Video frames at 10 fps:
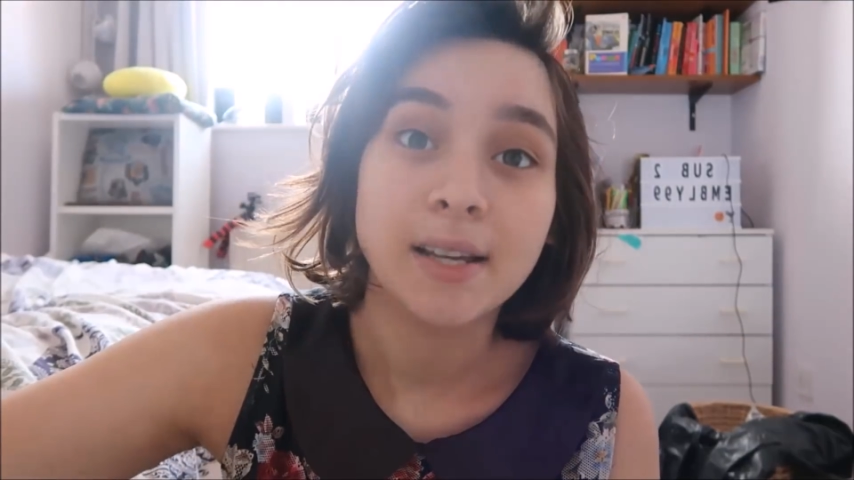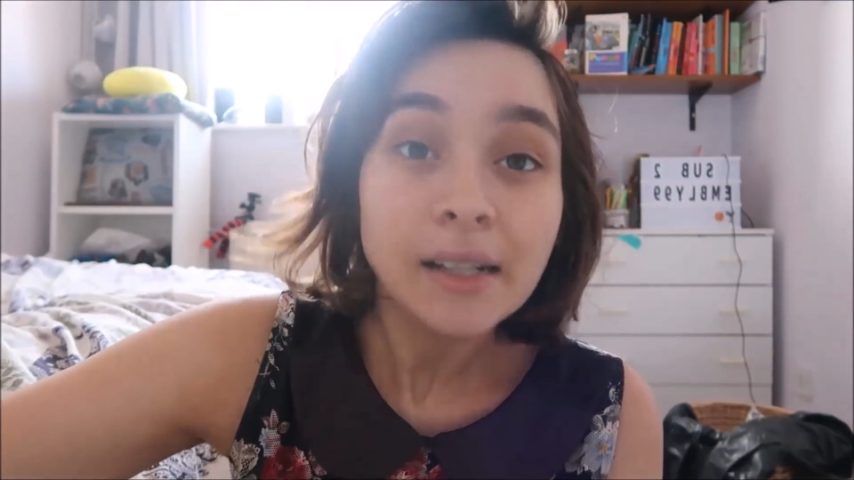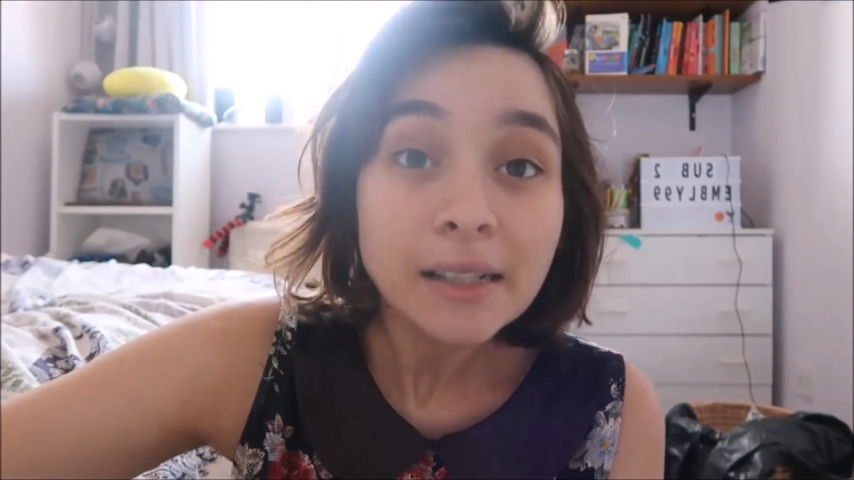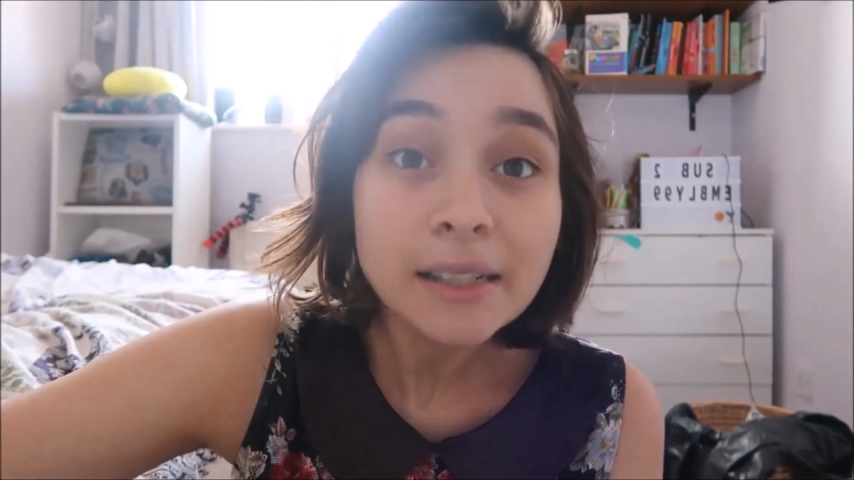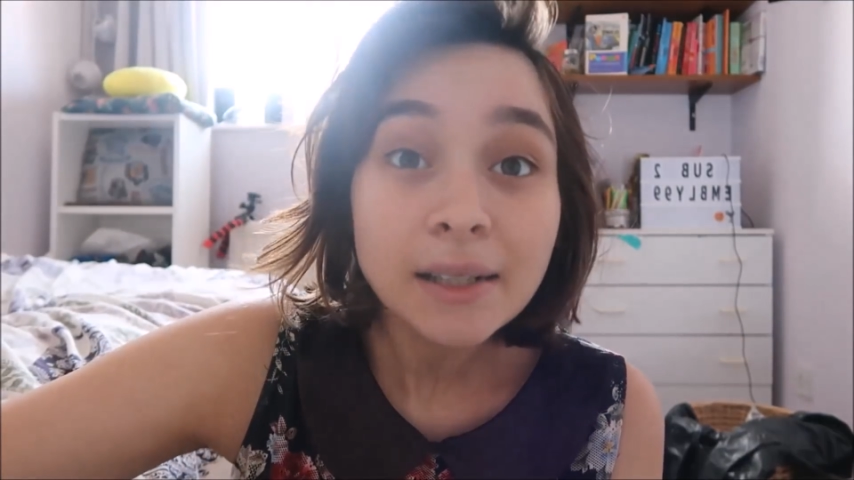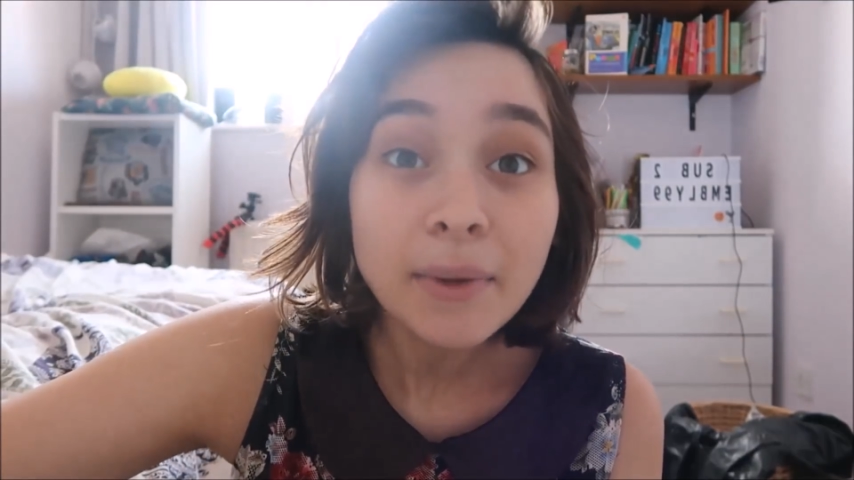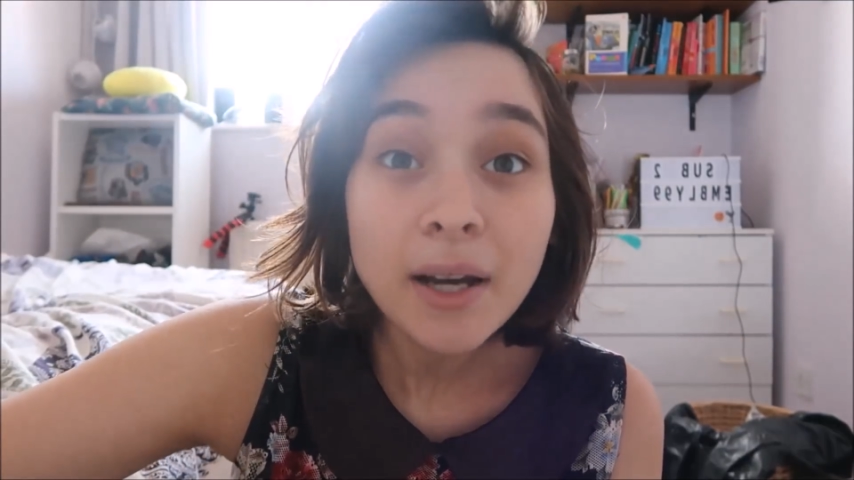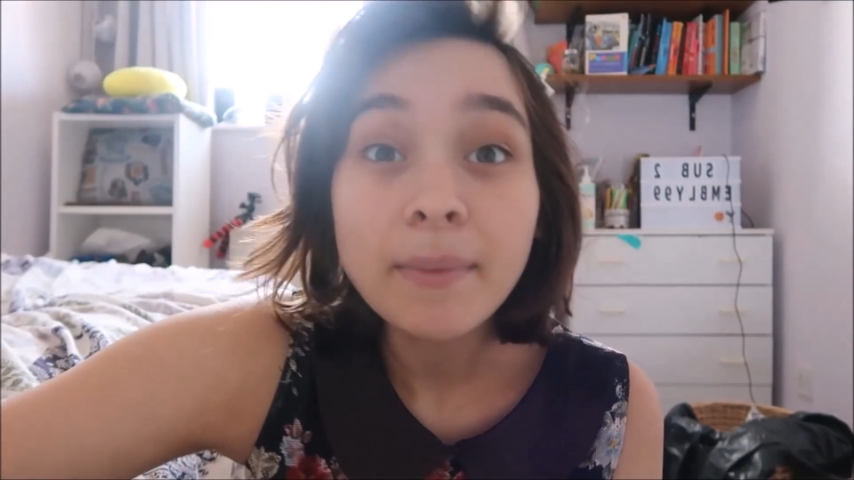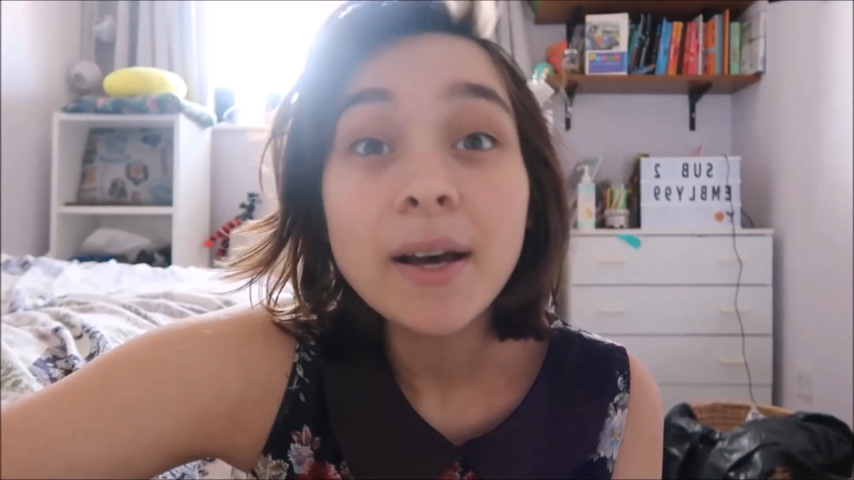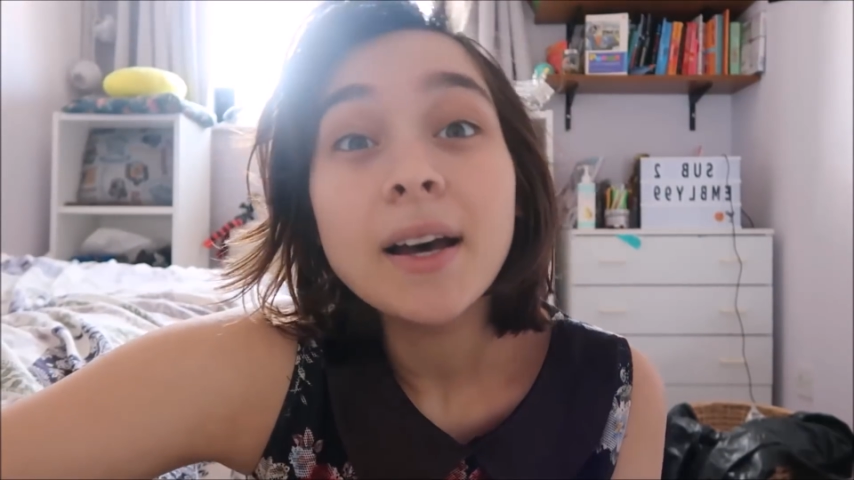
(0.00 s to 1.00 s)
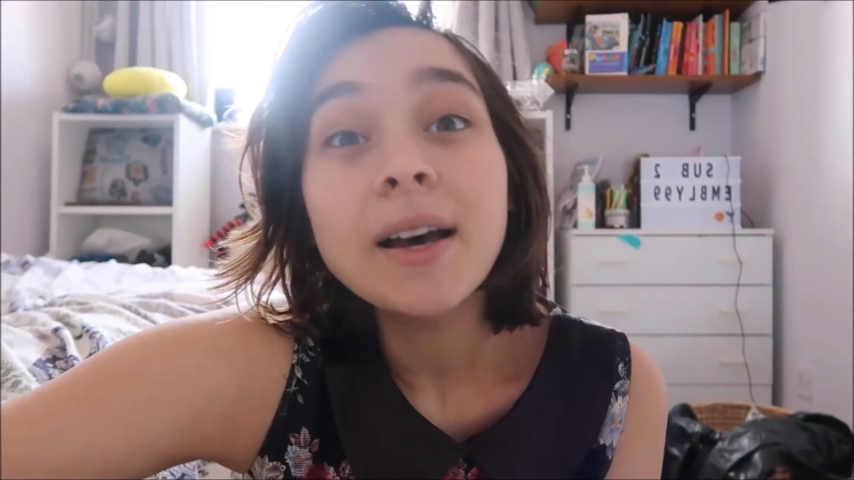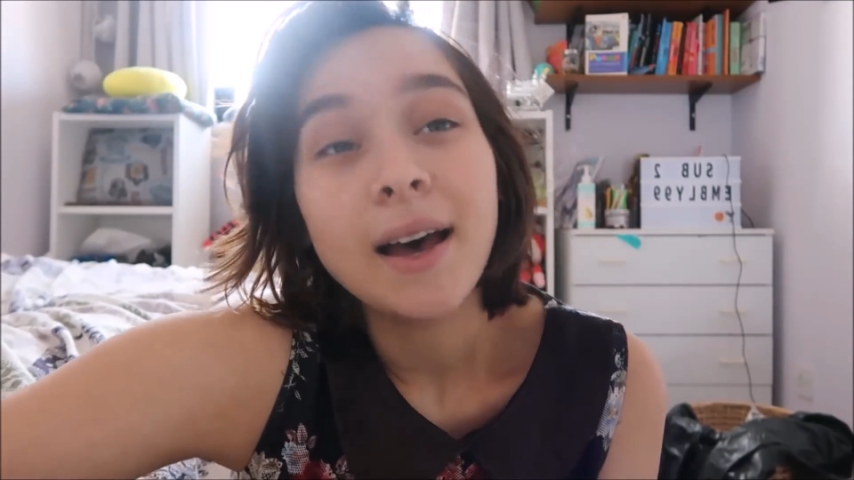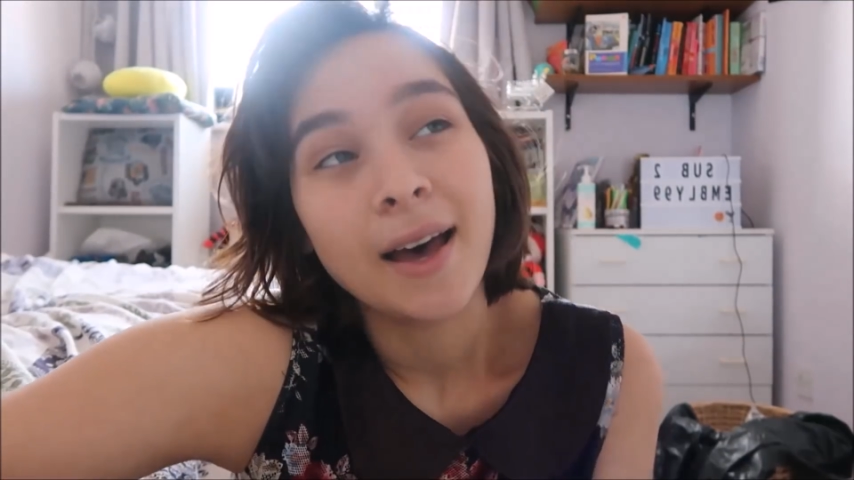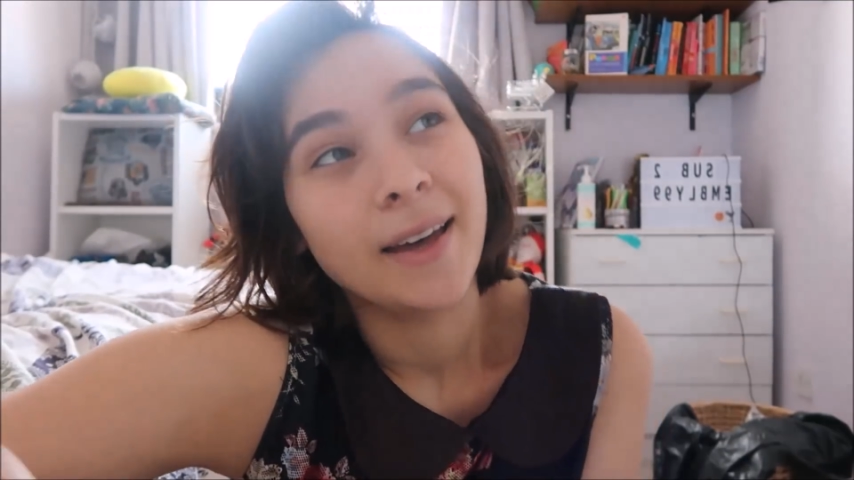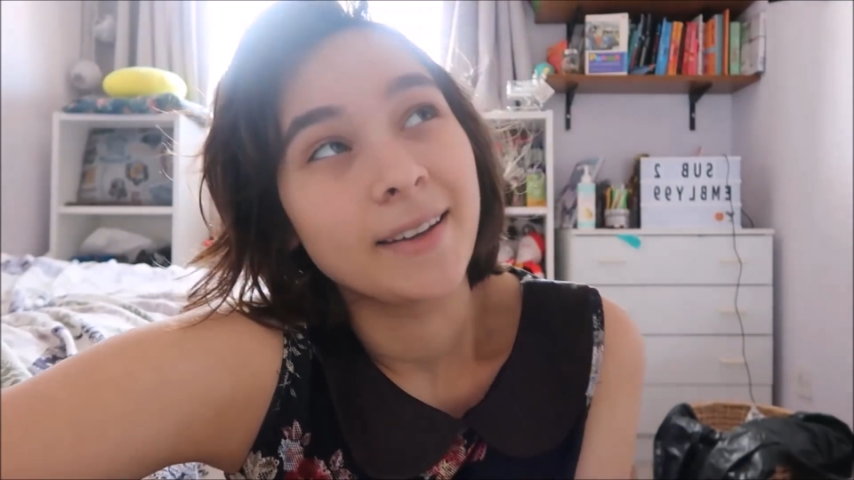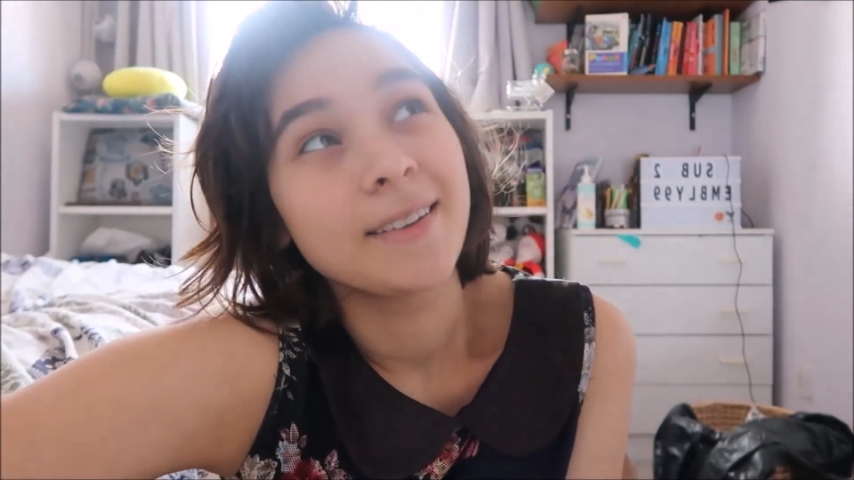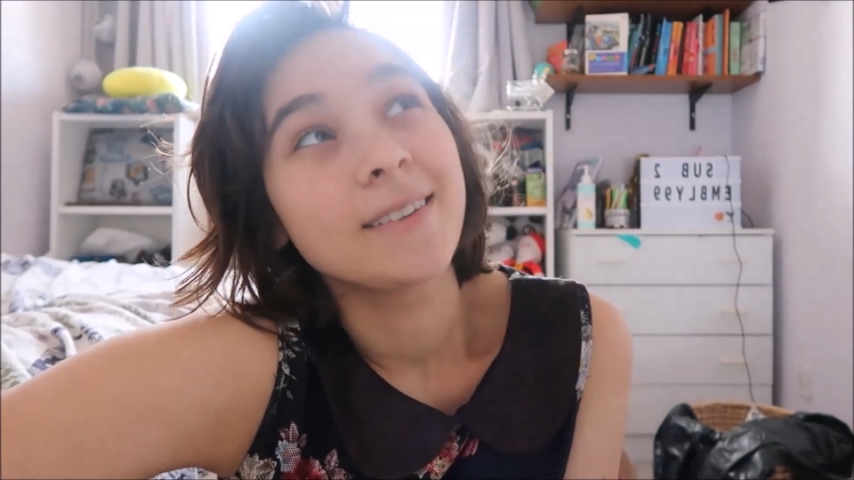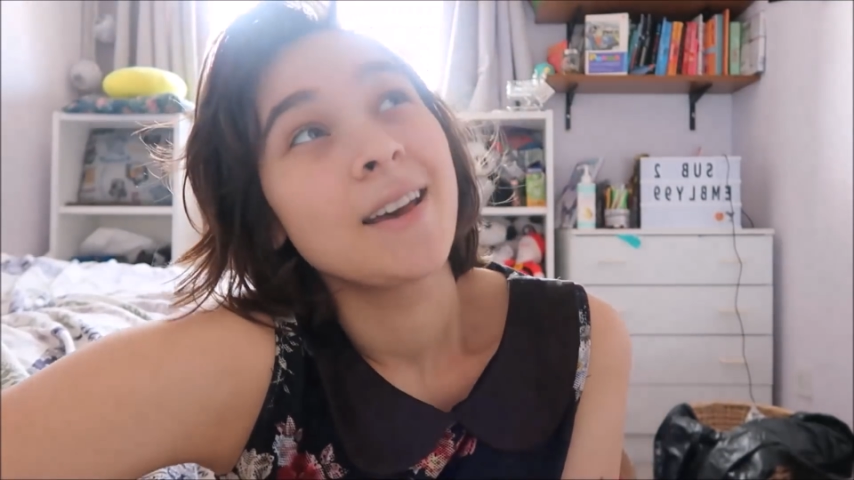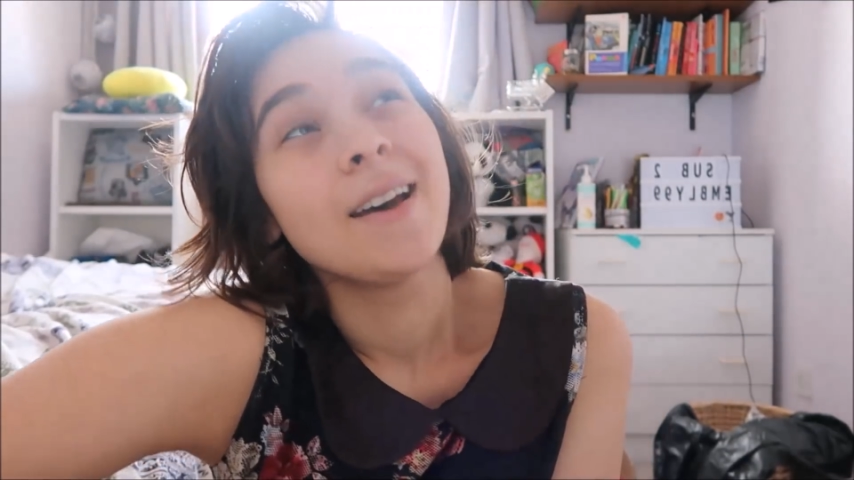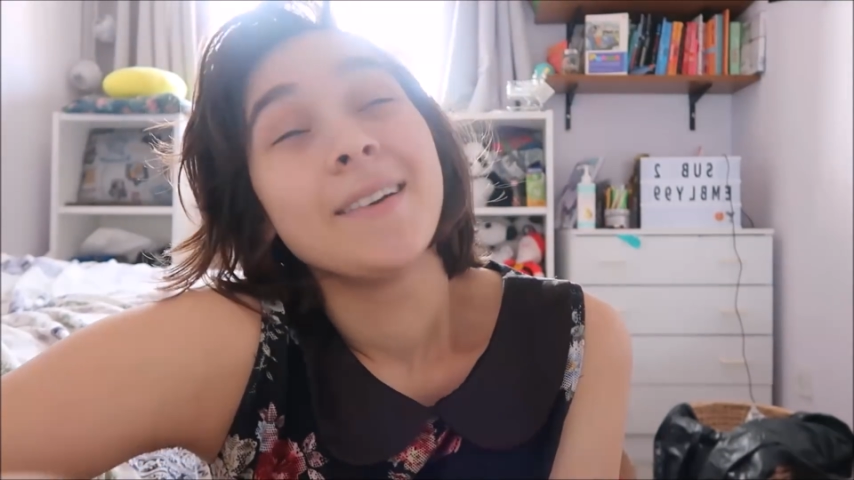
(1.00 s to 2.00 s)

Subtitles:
a heart murmur and